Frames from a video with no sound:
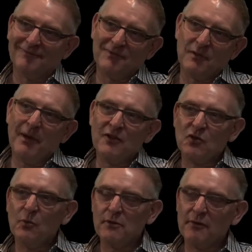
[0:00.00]
Depends
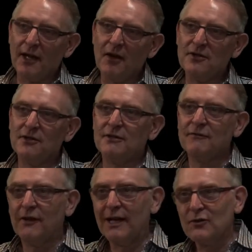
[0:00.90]
on whether it goes into the
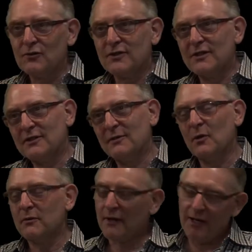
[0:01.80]
financial system,
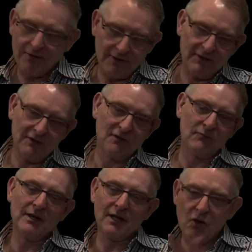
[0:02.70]
whether it goes into the
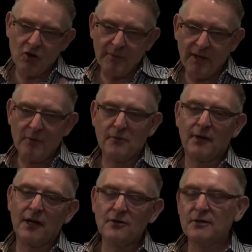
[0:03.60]
real economy, whether
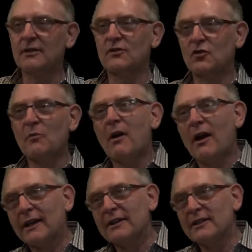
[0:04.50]
it goes into the stock
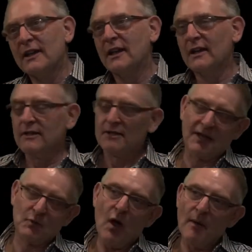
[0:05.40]
markets.
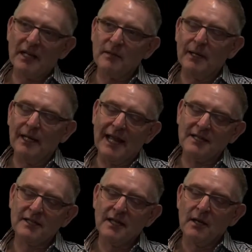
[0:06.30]
That's why I'm a little bit
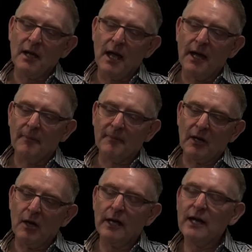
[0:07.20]
less um,
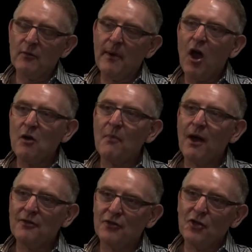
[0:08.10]
clear in my own
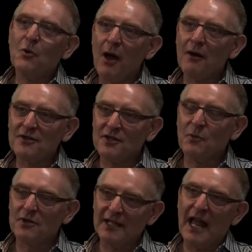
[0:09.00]
mind than you are as to
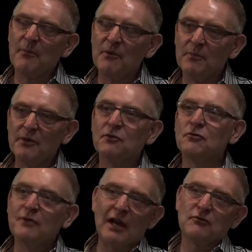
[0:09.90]
what's going to happen. But the
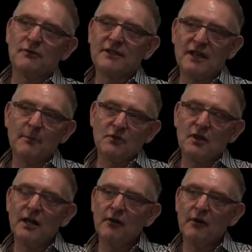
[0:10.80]
trajectory is so much
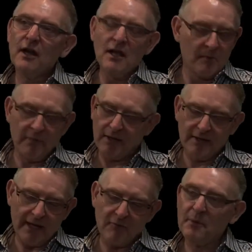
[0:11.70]
clearer
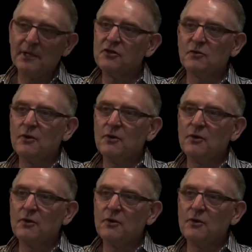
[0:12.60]
because everybody just